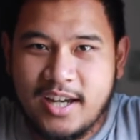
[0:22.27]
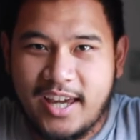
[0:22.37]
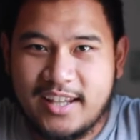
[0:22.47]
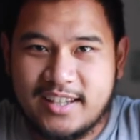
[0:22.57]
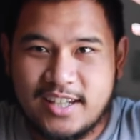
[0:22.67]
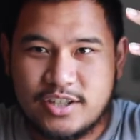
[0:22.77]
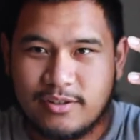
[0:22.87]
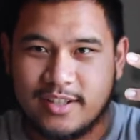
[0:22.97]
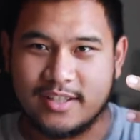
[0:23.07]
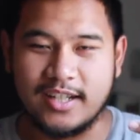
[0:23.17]
eight days
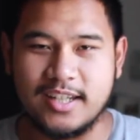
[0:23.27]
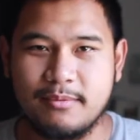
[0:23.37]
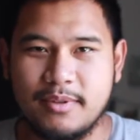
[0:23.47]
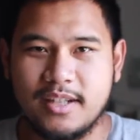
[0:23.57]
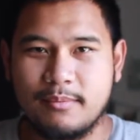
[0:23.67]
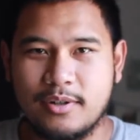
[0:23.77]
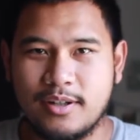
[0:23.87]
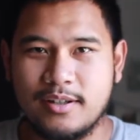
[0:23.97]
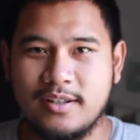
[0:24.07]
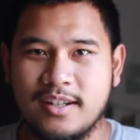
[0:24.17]
straight is not in me
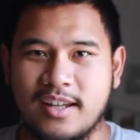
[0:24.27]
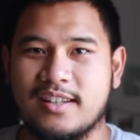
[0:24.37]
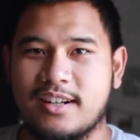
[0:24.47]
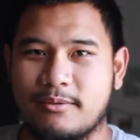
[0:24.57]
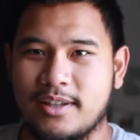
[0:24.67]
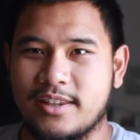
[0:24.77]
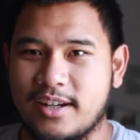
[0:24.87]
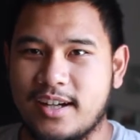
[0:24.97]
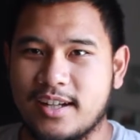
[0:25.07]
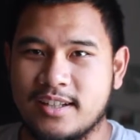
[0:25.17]
anymore? And then I really
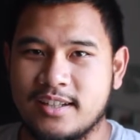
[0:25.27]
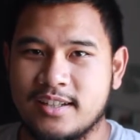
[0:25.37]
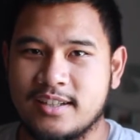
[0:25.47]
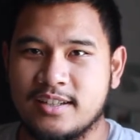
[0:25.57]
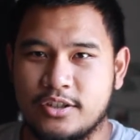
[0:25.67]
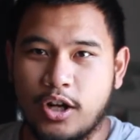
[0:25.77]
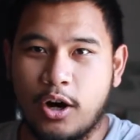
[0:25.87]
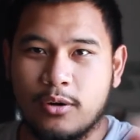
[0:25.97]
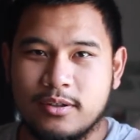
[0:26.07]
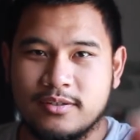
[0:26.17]
thought,
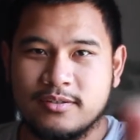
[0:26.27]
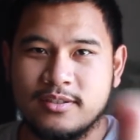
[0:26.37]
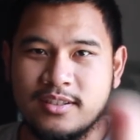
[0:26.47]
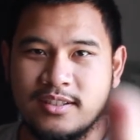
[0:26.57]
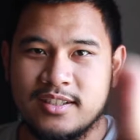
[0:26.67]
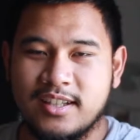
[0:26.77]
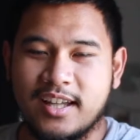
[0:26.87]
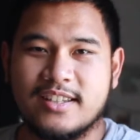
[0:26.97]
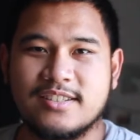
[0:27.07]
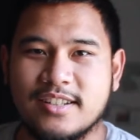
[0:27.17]
no,
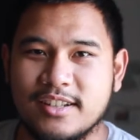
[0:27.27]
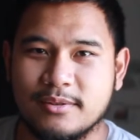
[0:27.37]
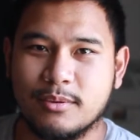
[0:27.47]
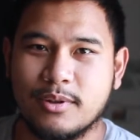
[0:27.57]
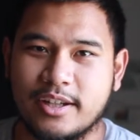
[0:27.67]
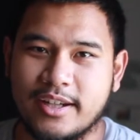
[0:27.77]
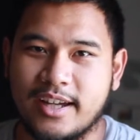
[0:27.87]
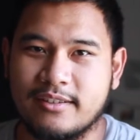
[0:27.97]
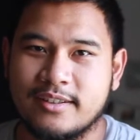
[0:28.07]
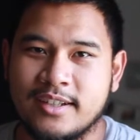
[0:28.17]
it doesn't deal with the working
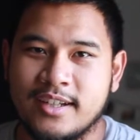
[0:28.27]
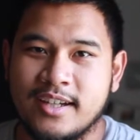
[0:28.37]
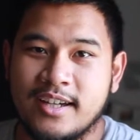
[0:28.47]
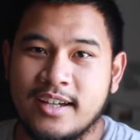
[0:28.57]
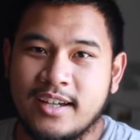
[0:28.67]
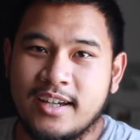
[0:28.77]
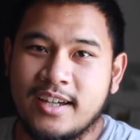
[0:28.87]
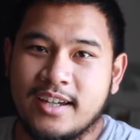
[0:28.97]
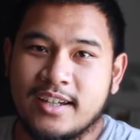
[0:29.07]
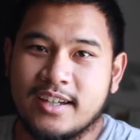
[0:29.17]
out.
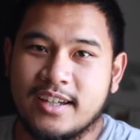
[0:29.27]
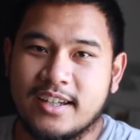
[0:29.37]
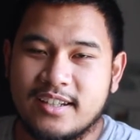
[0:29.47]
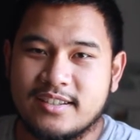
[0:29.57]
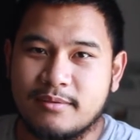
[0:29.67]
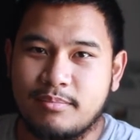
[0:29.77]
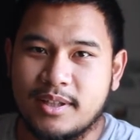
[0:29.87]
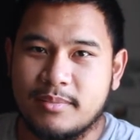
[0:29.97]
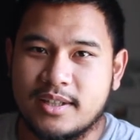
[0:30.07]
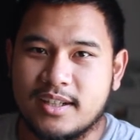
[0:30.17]
It is
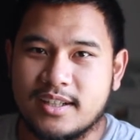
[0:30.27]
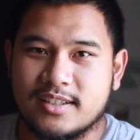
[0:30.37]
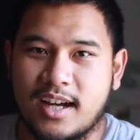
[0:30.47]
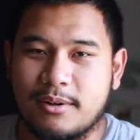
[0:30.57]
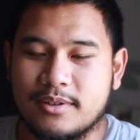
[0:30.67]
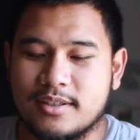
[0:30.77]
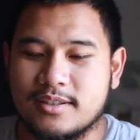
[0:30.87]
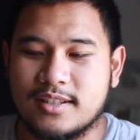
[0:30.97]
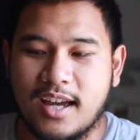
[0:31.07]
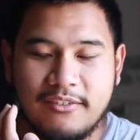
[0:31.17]
simply because I
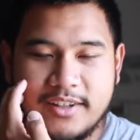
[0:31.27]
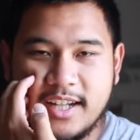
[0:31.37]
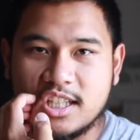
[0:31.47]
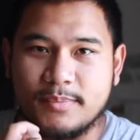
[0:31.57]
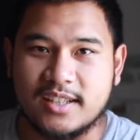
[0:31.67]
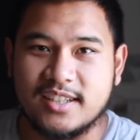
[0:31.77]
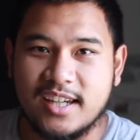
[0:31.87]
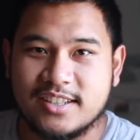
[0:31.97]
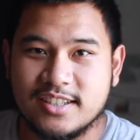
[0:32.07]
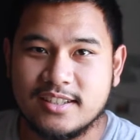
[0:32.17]
was having
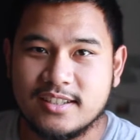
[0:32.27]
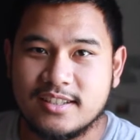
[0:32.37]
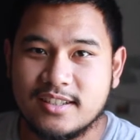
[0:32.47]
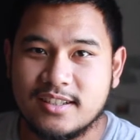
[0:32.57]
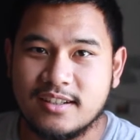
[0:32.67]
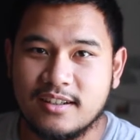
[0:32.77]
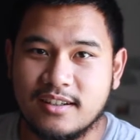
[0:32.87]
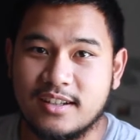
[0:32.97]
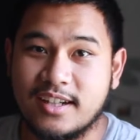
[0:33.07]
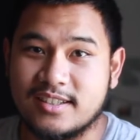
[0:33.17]
expectations
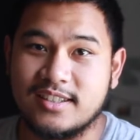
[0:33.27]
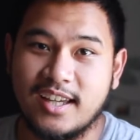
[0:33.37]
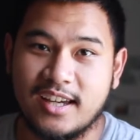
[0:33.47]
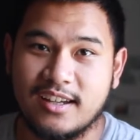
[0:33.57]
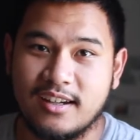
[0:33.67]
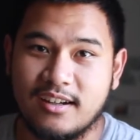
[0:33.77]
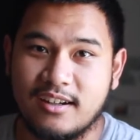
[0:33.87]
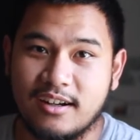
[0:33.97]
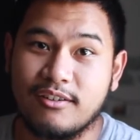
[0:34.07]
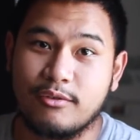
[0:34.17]
the next day
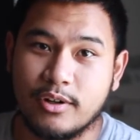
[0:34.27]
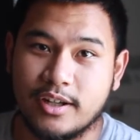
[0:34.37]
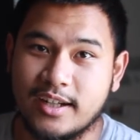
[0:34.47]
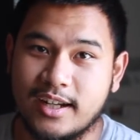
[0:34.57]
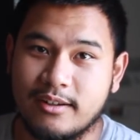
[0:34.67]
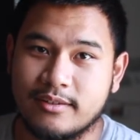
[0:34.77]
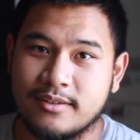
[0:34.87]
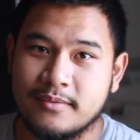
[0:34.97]
of working out.